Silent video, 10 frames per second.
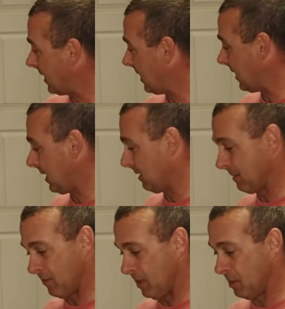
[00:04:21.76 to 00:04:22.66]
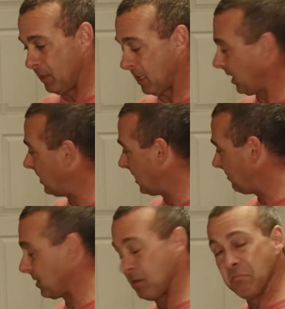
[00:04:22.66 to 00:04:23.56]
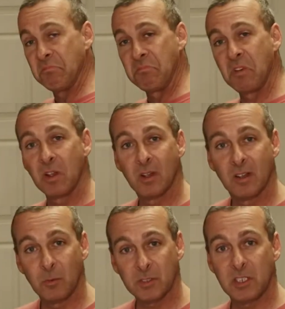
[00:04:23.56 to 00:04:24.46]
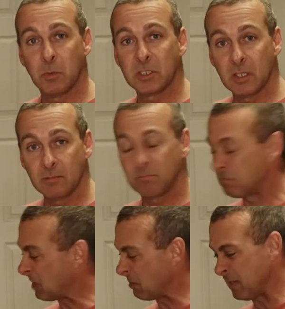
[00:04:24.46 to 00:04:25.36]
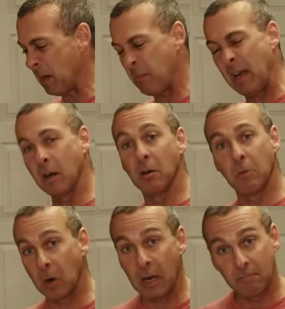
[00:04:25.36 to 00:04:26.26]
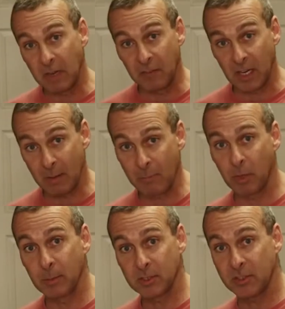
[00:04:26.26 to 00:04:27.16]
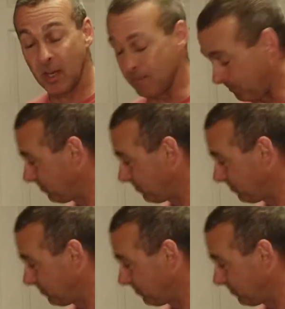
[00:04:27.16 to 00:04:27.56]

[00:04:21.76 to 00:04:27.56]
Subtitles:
everything will be cleaned up and we'll see which one comes out better, or if they come out pretty much the same.